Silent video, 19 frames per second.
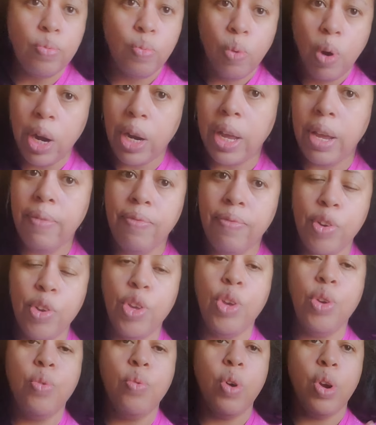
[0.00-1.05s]
working for
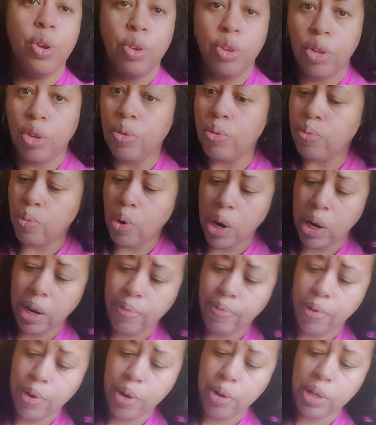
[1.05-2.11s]
you, or you're working
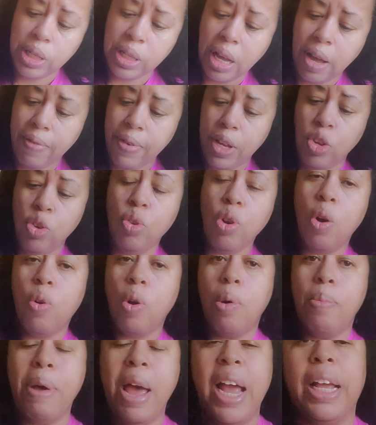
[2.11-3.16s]
for yourself, and you don't
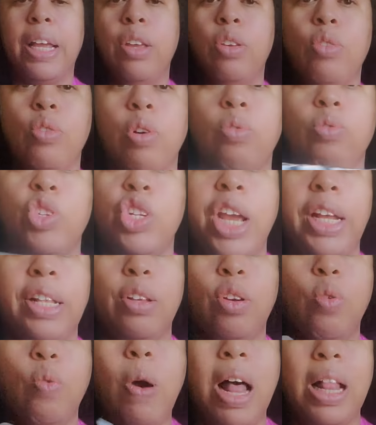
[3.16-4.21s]
go back and you don't check the
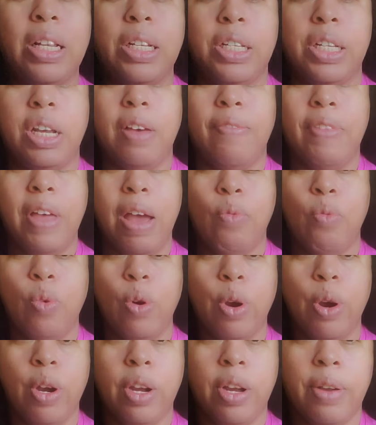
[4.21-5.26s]
quality of that
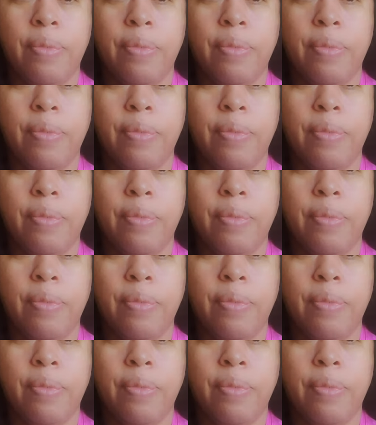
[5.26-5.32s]
work,